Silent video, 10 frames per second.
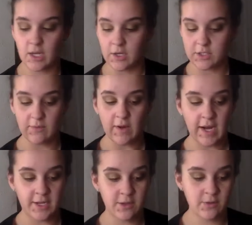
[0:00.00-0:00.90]
So
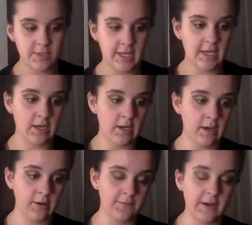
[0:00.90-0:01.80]
I use like
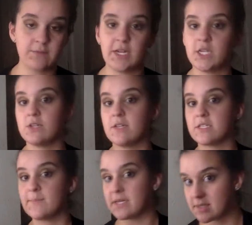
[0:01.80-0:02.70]
a foundation that's
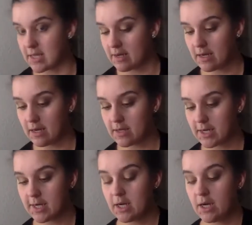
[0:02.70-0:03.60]
my skin
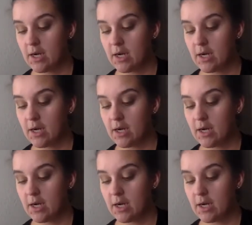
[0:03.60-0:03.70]
color,